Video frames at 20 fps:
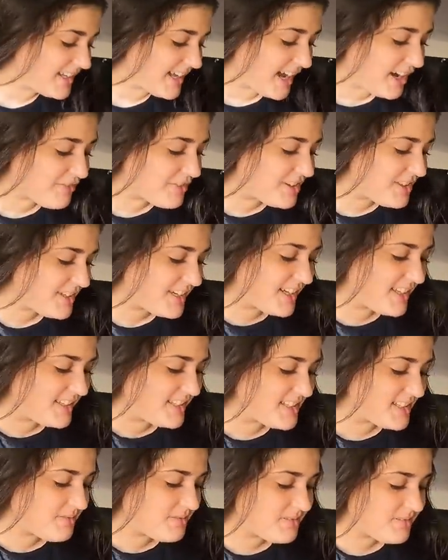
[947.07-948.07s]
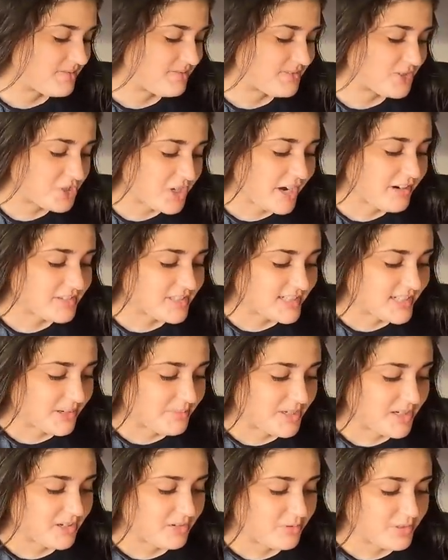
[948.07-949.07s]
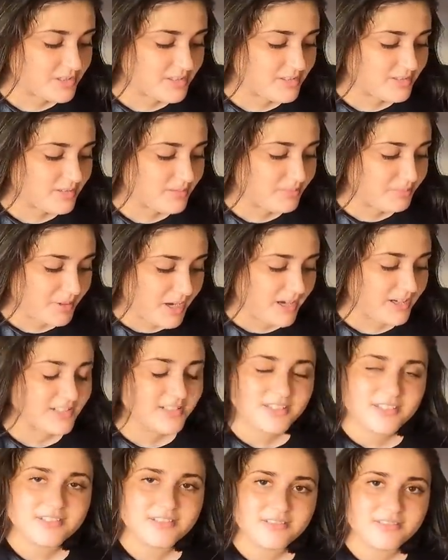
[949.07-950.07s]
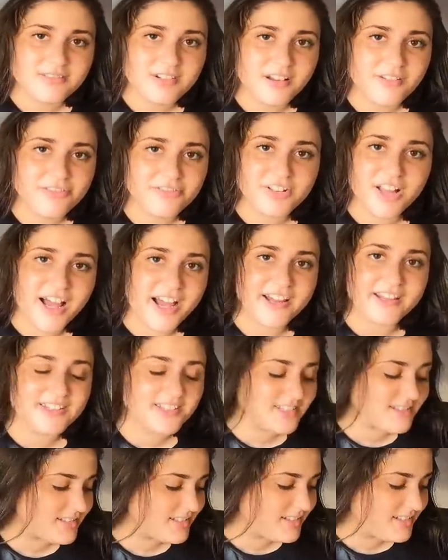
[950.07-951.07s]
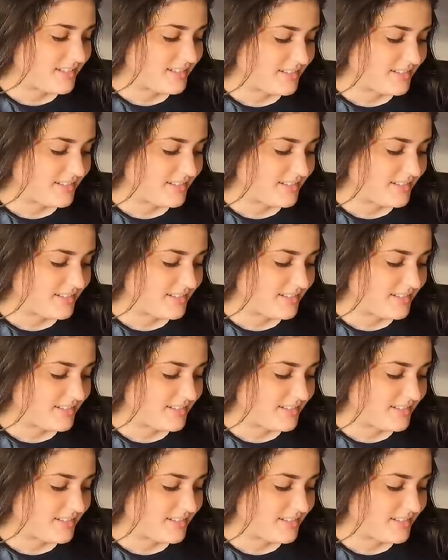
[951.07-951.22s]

Everything in this trout stomach was bugs, flies.